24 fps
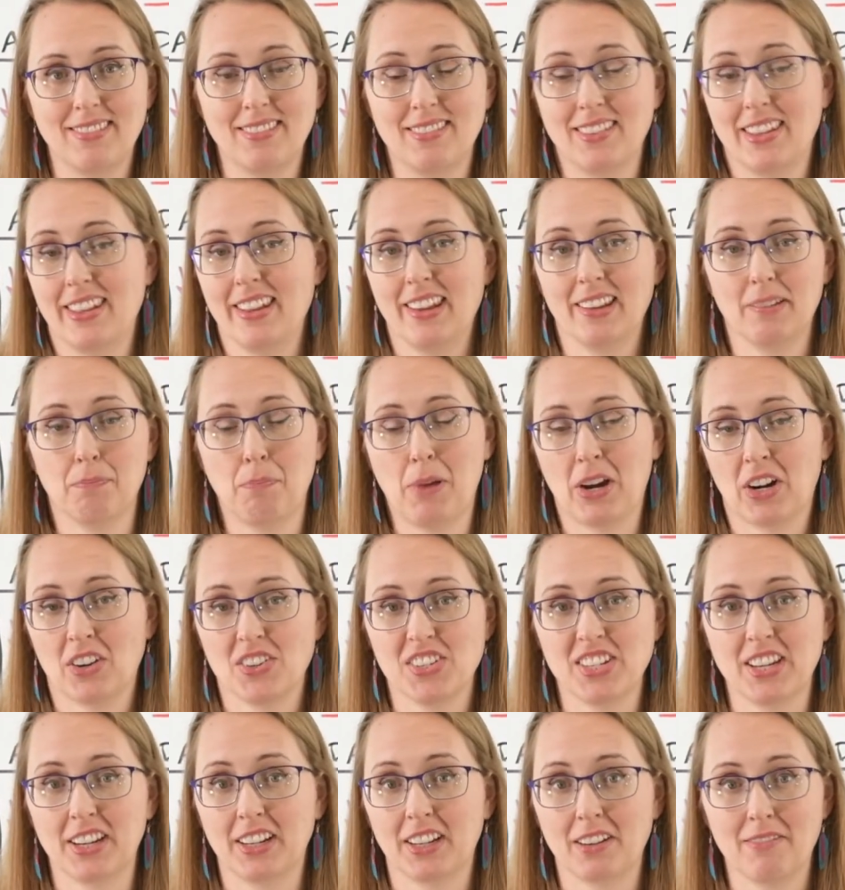the
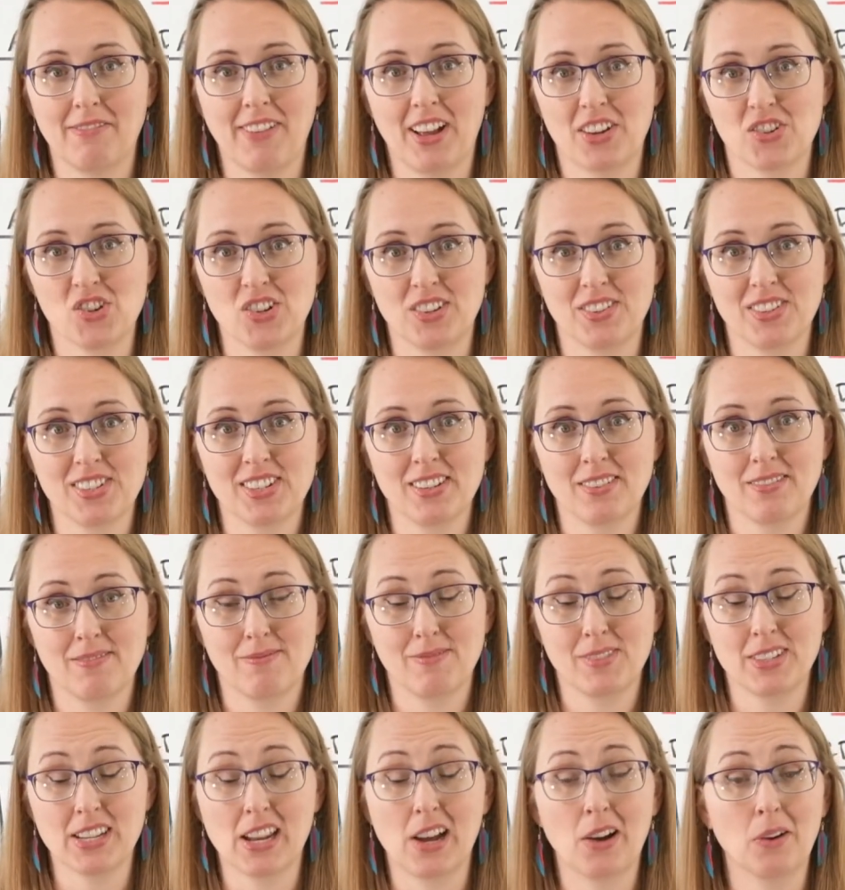parasitic infections.
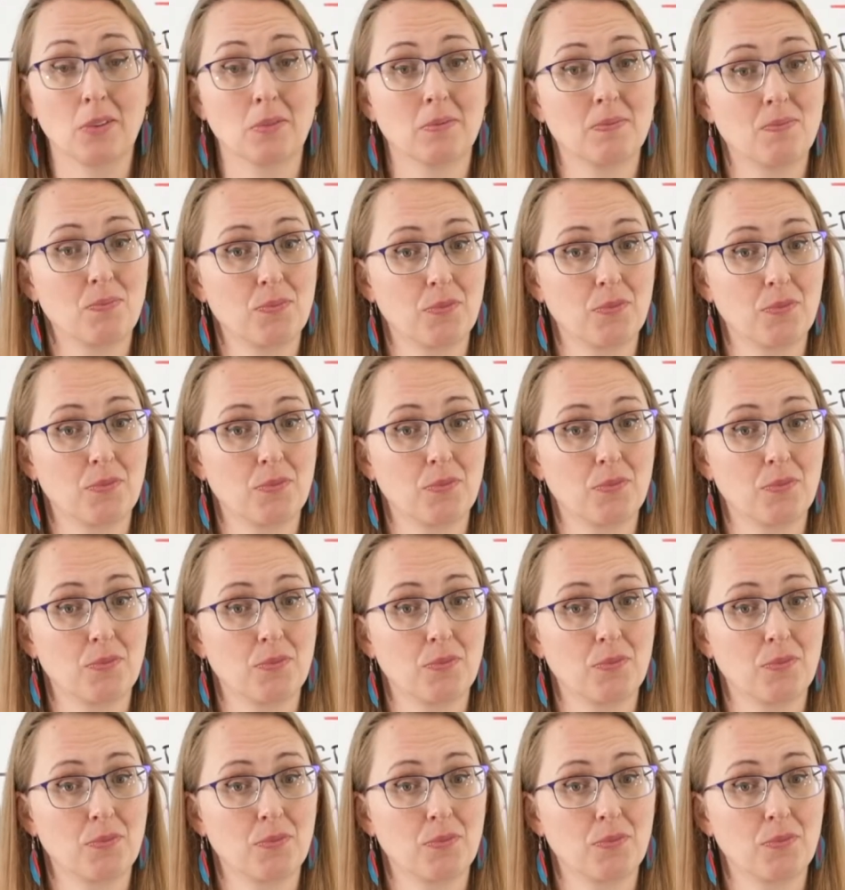So,